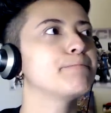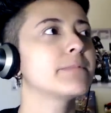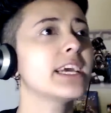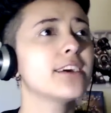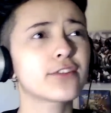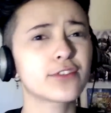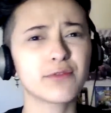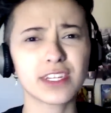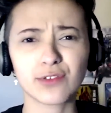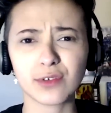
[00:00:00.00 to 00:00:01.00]
yeah, just
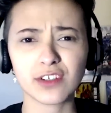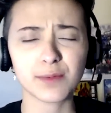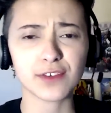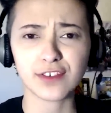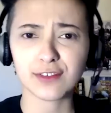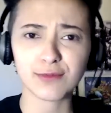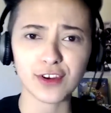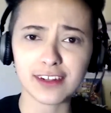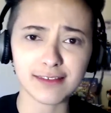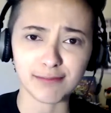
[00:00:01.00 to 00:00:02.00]
not really drawing as much because I'm
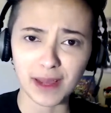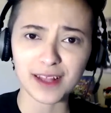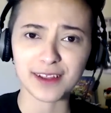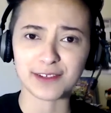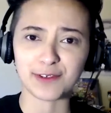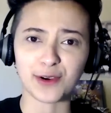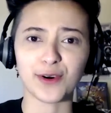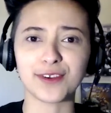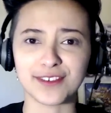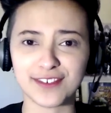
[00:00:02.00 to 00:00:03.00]
trying to battle and
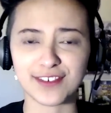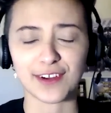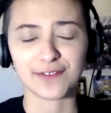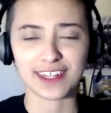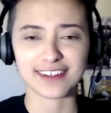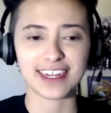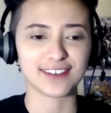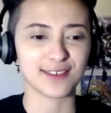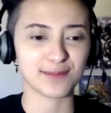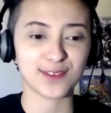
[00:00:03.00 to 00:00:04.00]
record and stuff, and that
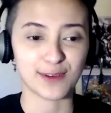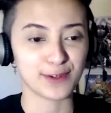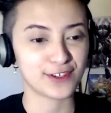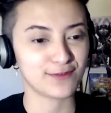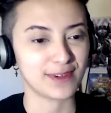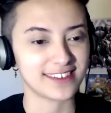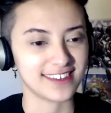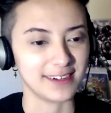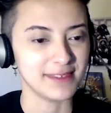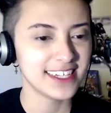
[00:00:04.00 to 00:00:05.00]
takes up so much of my
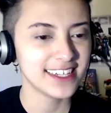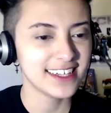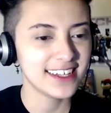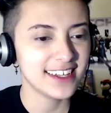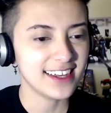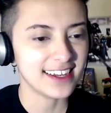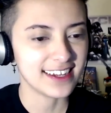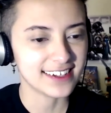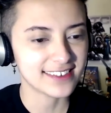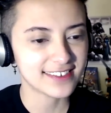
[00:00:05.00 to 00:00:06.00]
time.
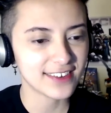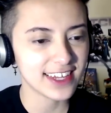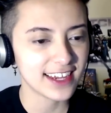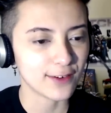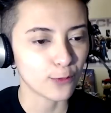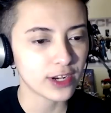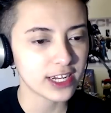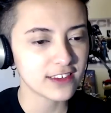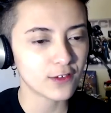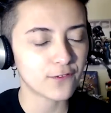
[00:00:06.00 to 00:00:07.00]
So yeah, what
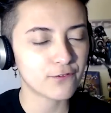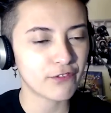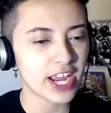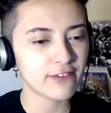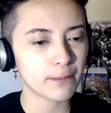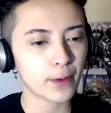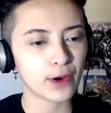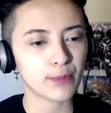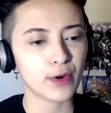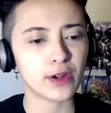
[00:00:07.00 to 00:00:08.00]
is your favourite
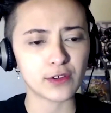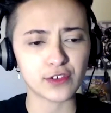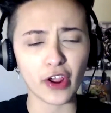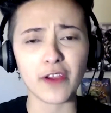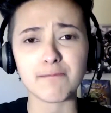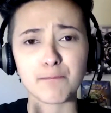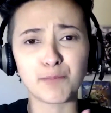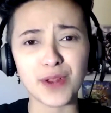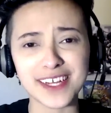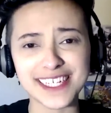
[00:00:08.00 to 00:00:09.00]
Pokemon? Don't
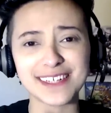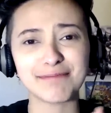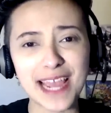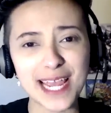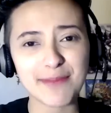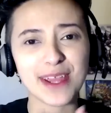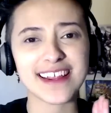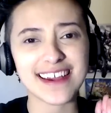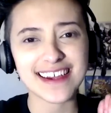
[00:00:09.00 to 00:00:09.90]
bloody make me